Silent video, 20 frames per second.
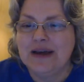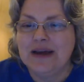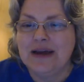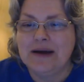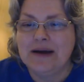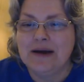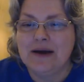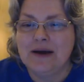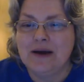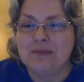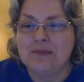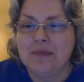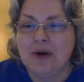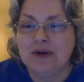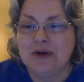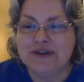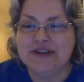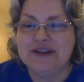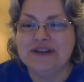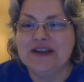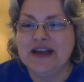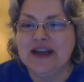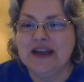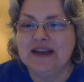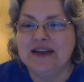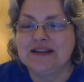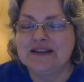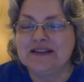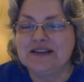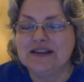
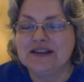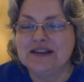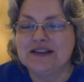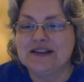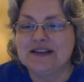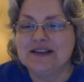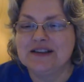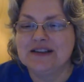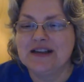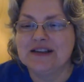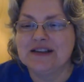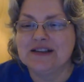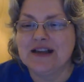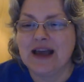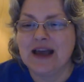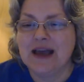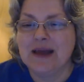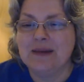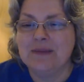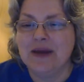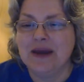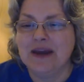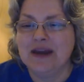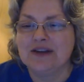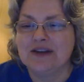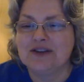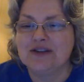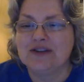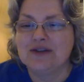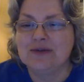Multi-tank addiction says I'm
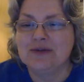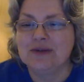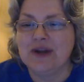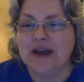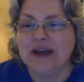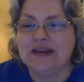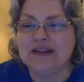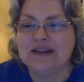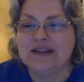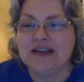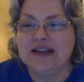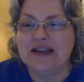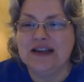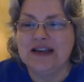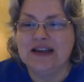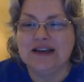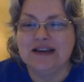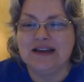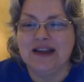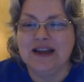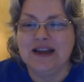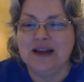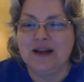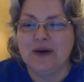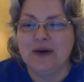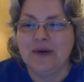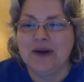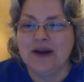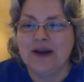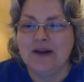at 219,
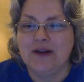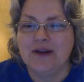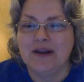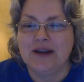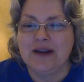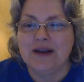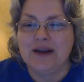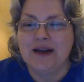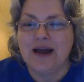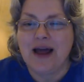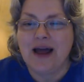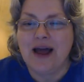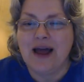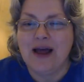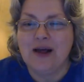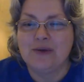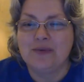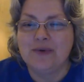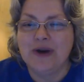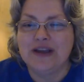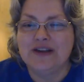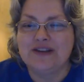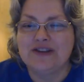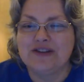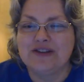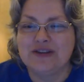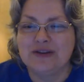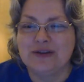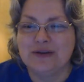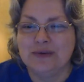LOL. I'll race
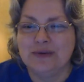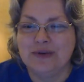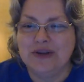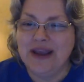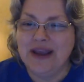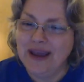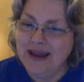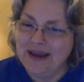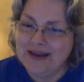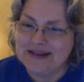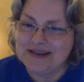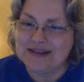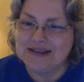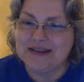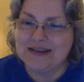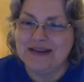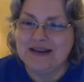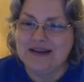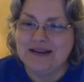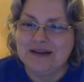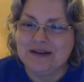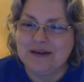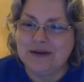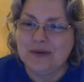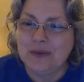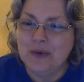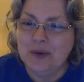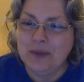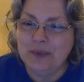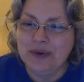too. Yes,
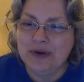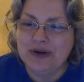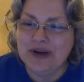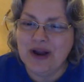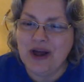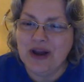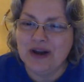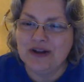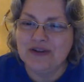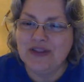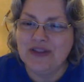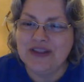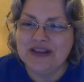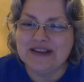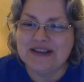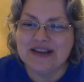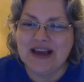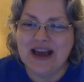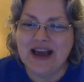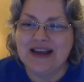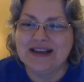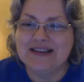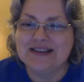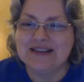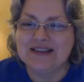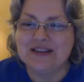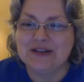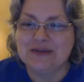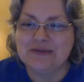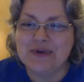we'll put all of these guys
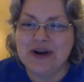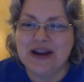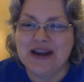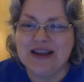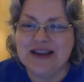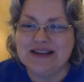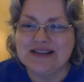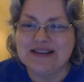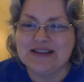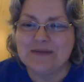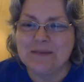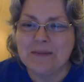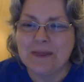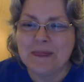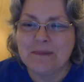in the race.